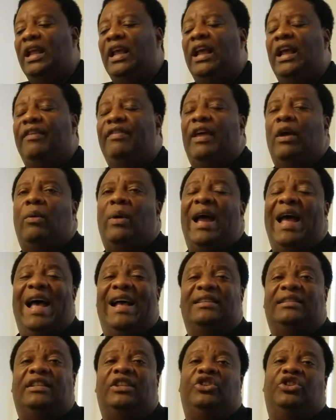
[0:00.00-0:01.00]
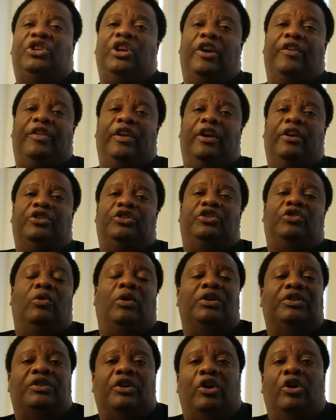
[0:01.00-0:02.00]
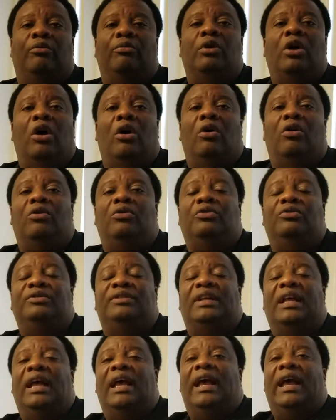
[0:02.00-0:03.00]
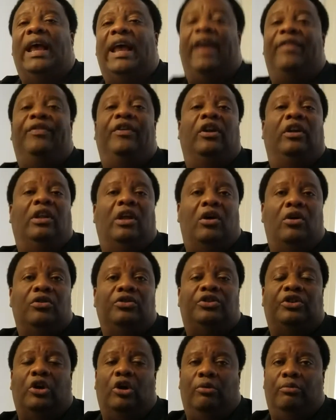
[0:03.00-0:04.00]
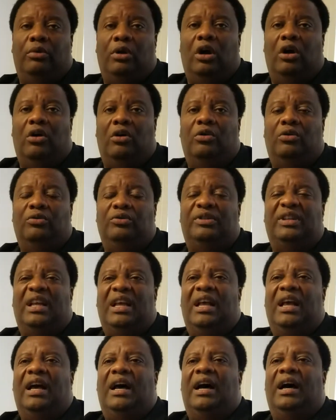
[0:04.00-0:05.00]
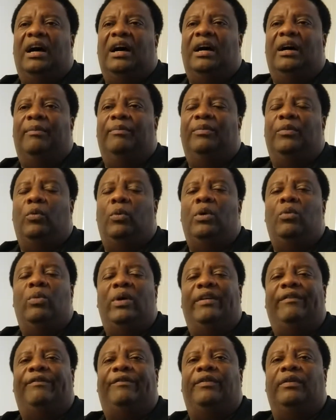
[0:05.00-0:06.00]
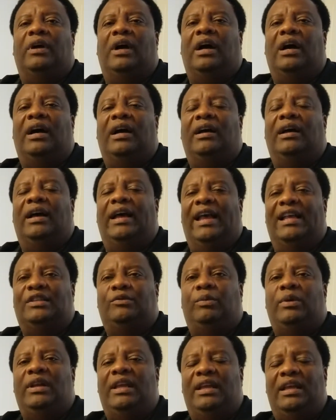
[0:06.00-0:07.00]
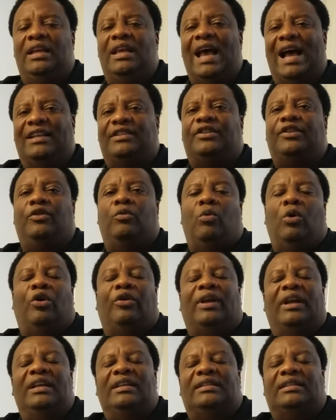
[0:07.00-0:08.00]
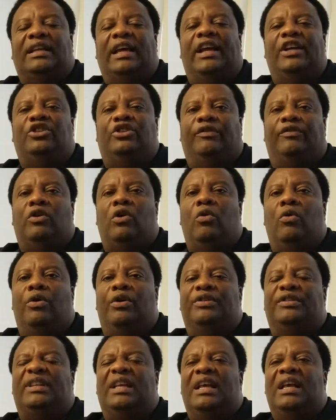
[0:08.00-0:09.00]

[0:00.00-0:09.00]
They were asked to share their short-term goals and their long-term goals. We went as we got to the working stage. Of course,